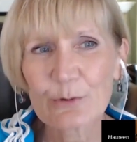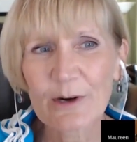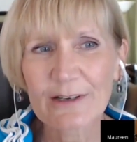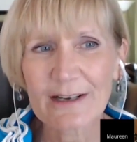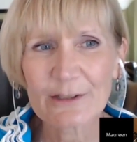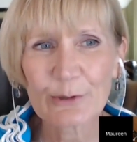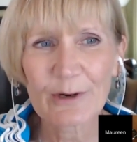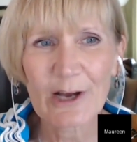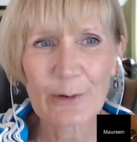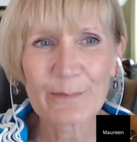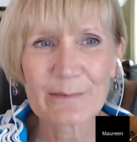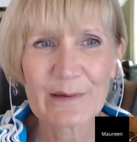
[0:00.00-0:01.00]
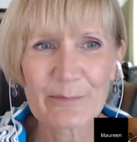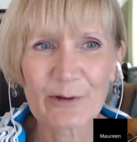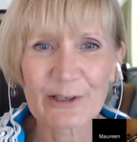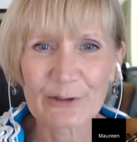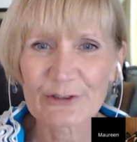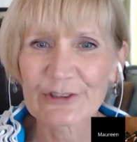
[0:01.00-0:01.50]
are you are helping people
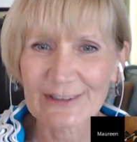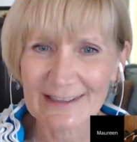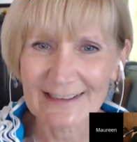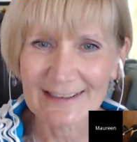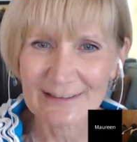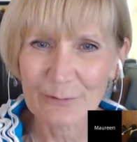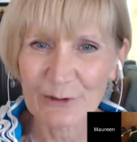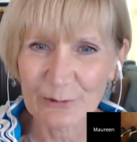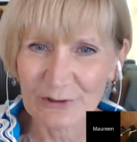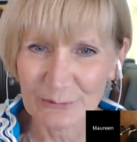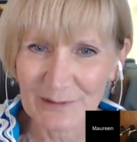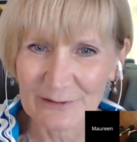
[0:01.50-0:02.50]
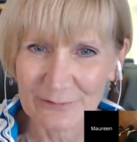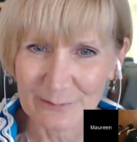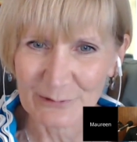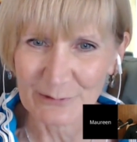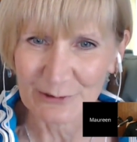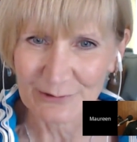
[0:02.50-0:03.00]
understand what to expect
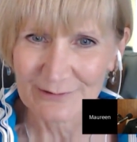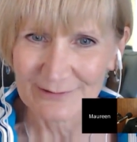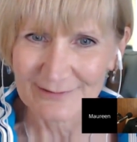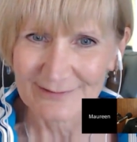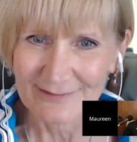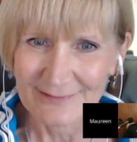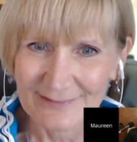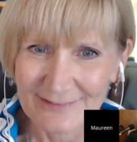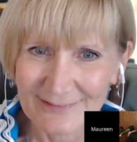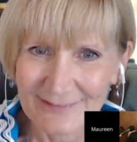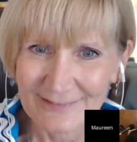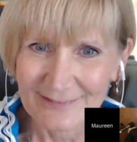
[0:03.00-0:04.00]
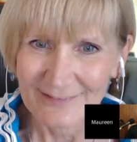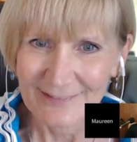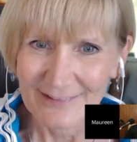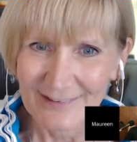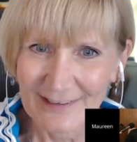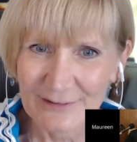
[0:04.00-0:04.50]
from you. Yeah.
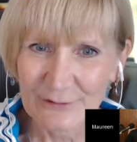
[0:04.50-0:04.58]
And